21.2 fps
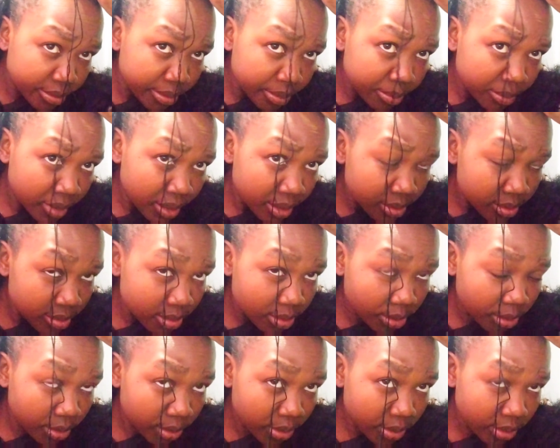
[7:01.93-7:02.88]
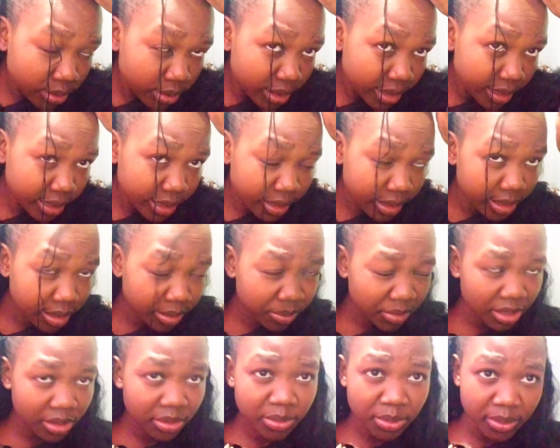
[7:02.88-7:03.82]
from this cornrow here
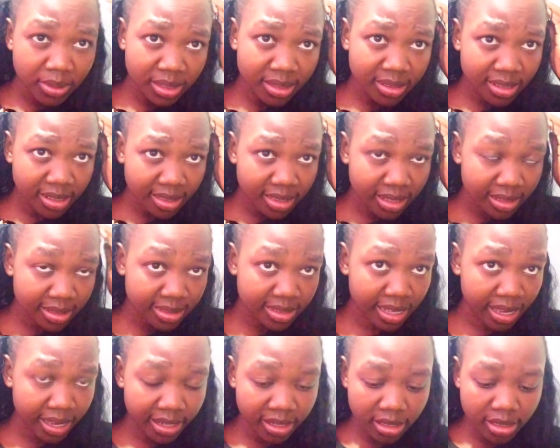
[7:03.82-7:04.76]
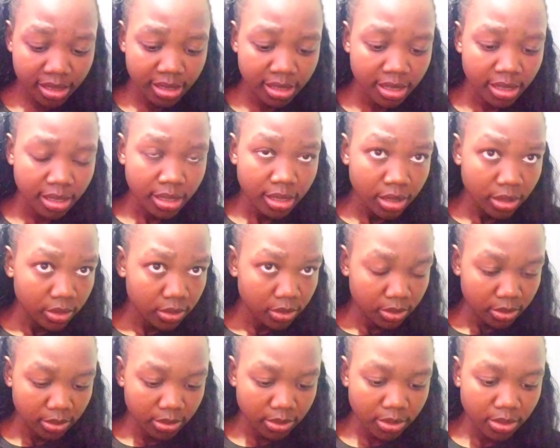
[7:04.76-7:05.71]
coming to this other side.
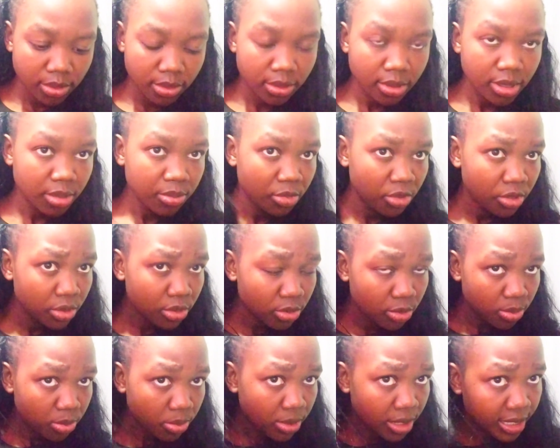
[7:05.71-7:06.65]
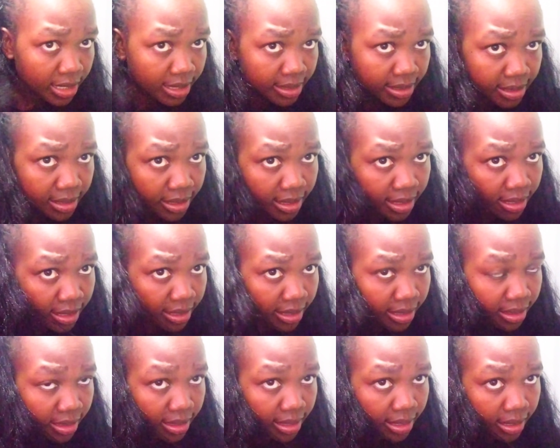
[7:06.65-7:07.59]
So I'm going to place it
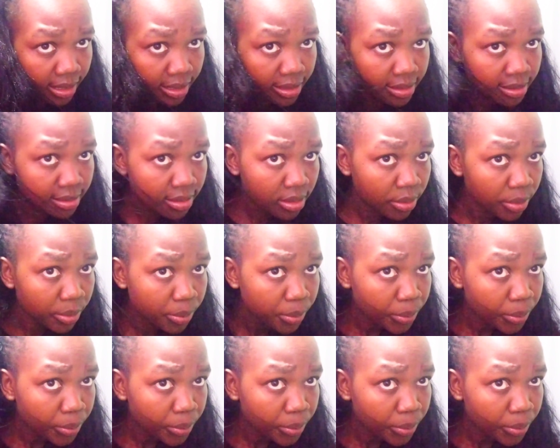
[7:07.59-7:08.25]
like this.